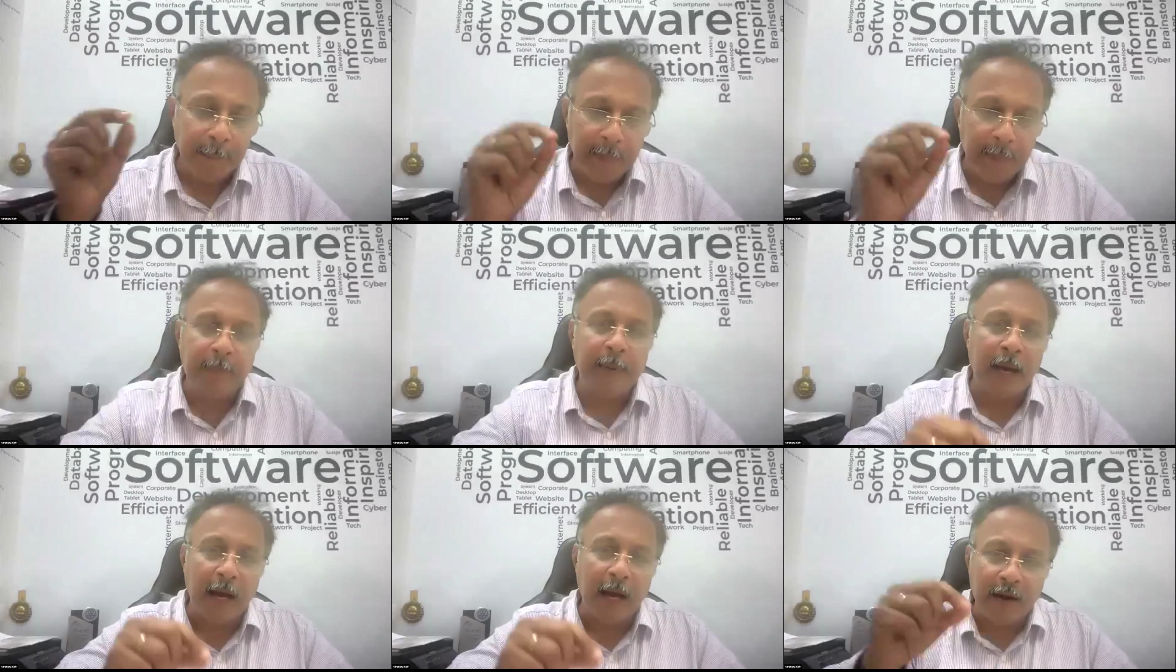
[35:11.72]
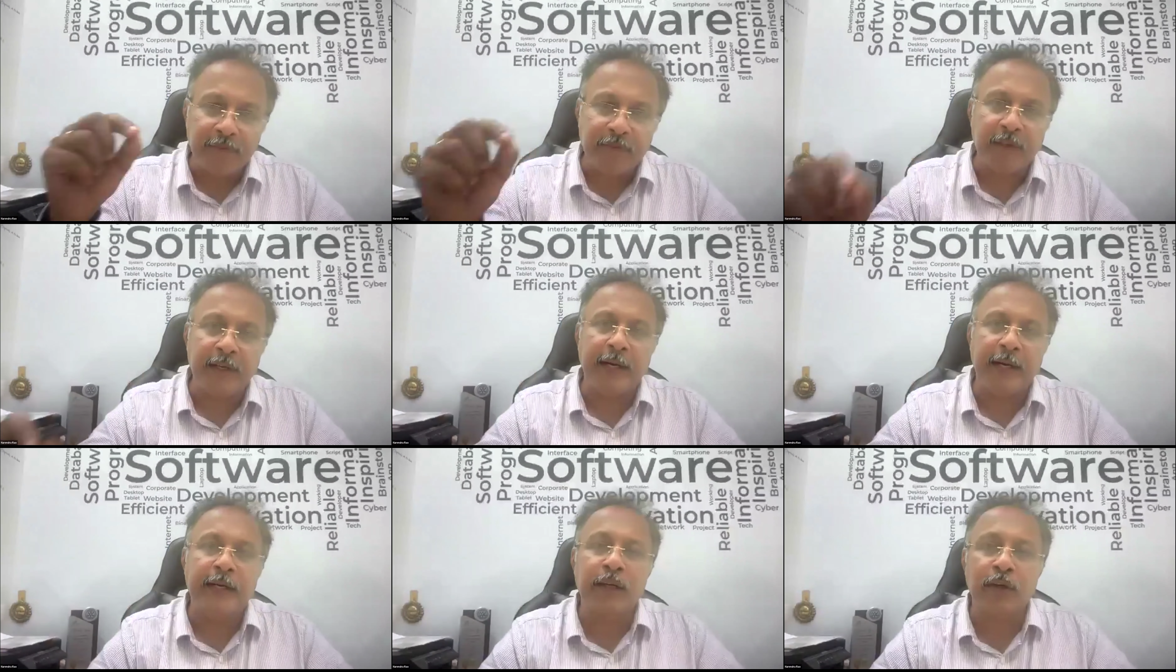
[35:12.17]
Maybe
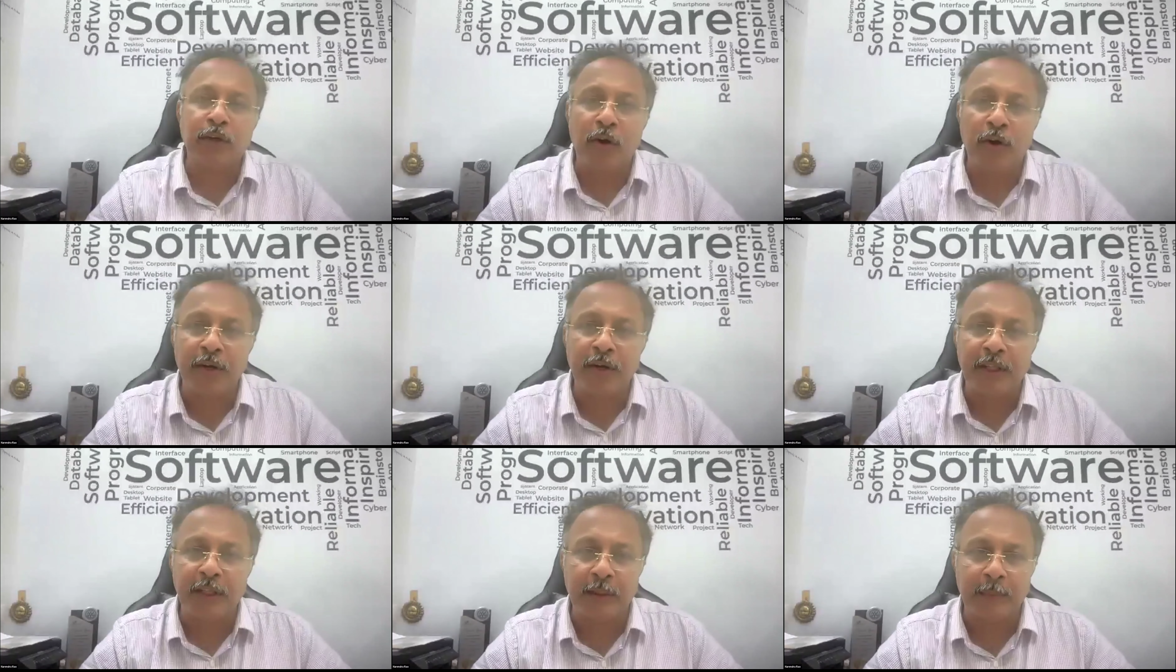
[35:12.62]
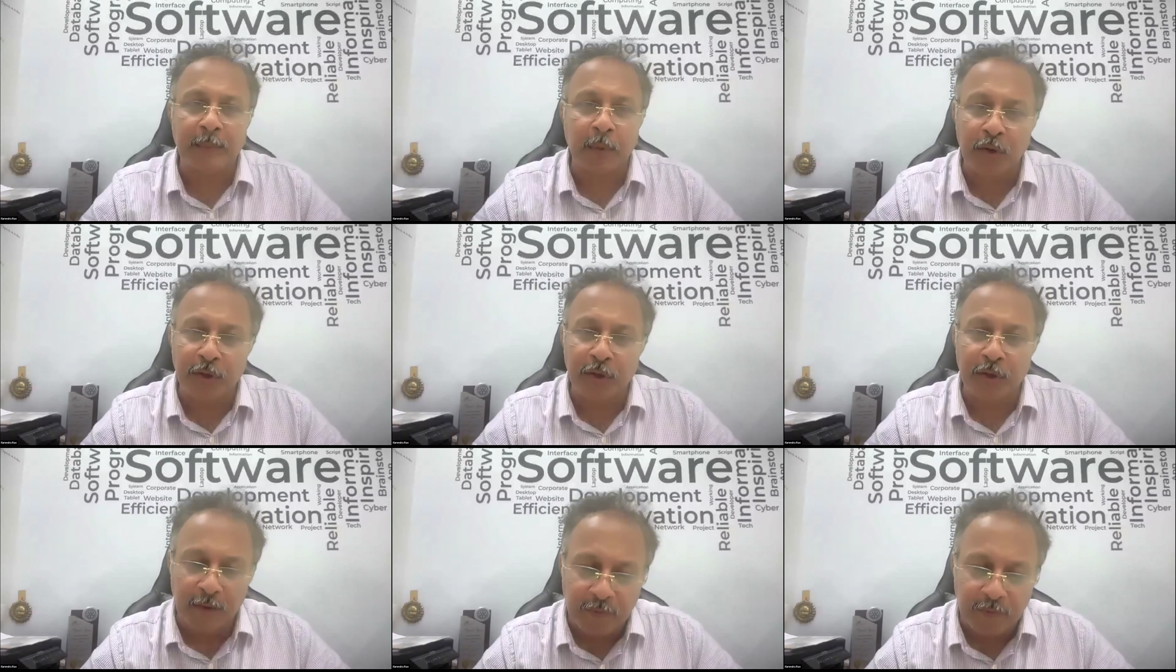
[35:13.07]
after 8 o'clock in the
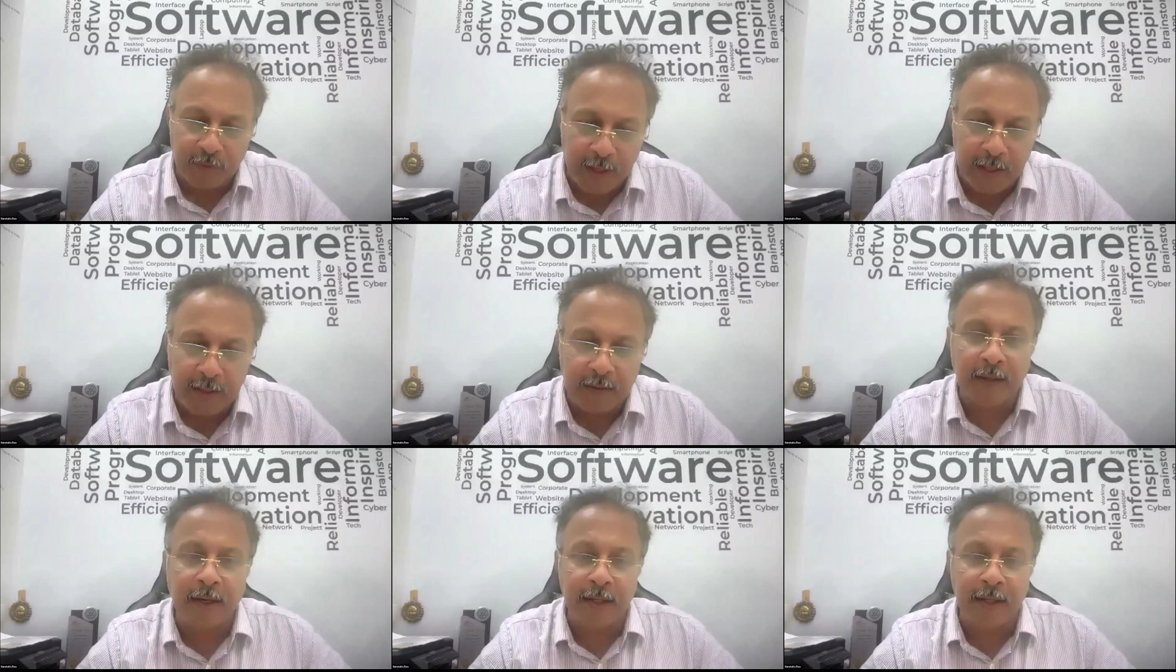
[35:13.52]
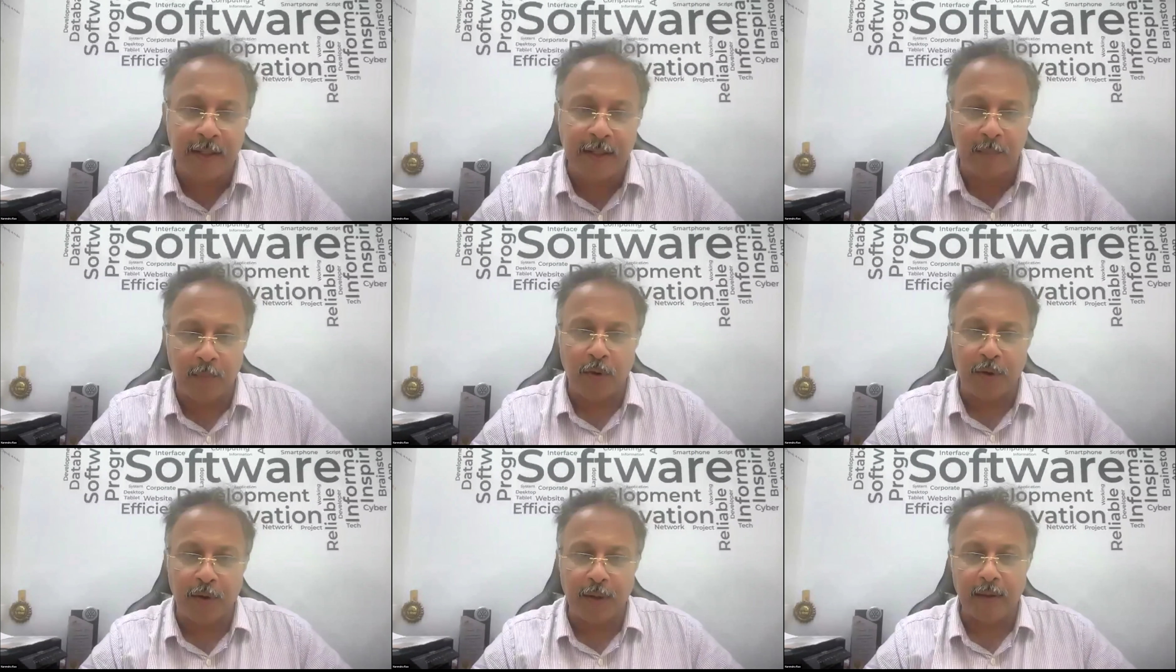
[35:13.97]
morning, after 8:30 in
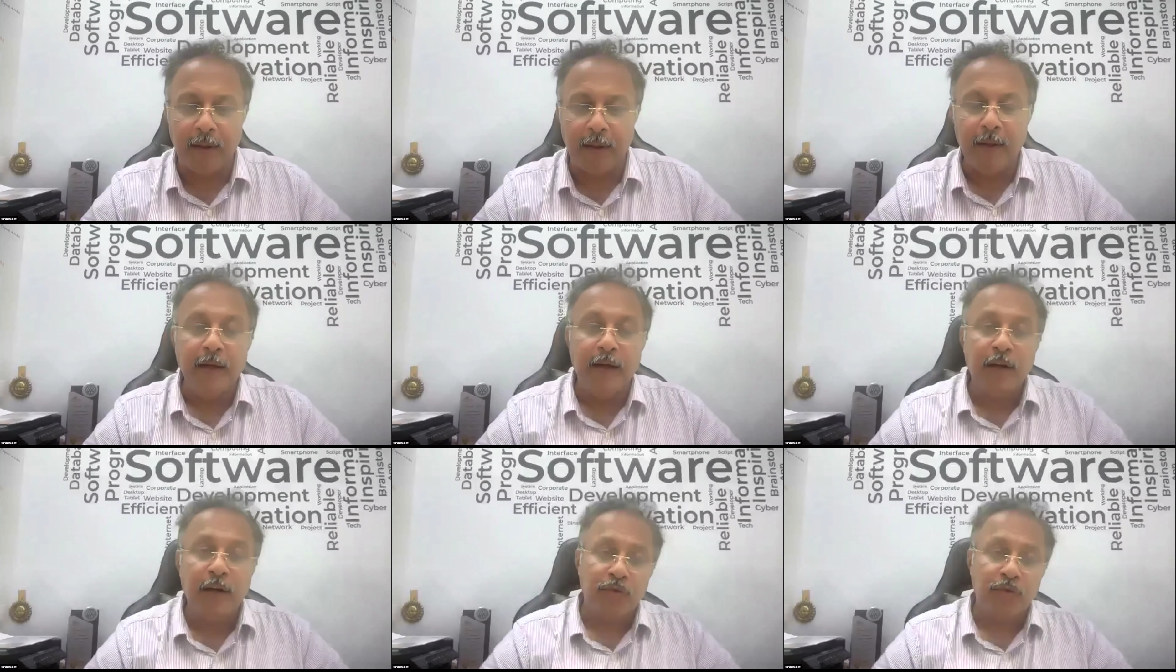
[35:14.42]
the morning.